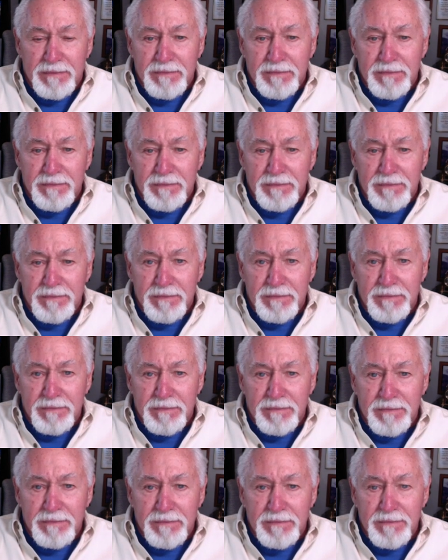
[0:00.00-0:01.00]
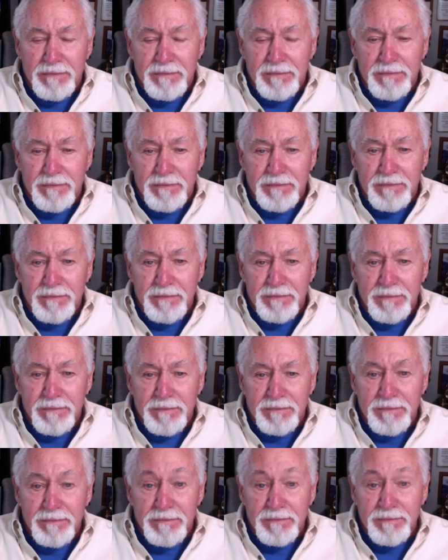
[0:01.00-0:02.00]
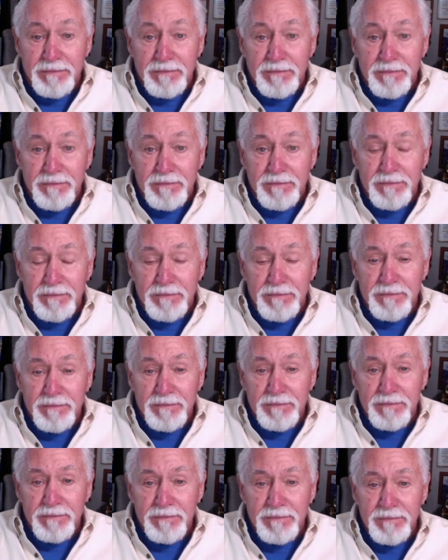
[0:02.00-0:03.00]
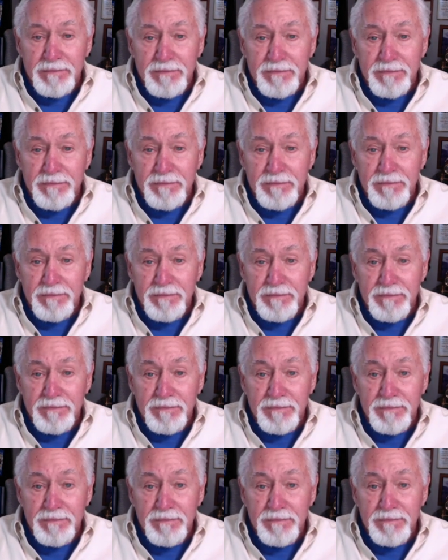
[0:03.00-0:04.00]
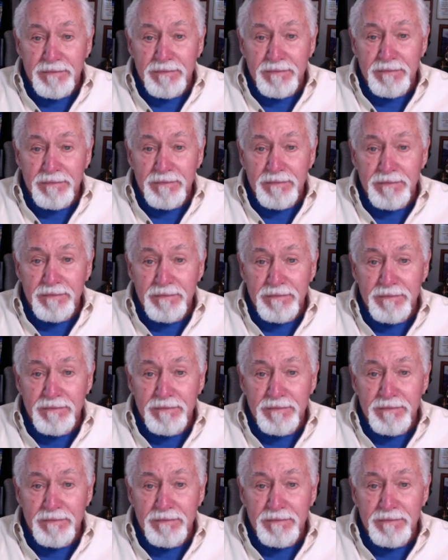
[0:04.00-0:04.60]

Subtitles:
(silent)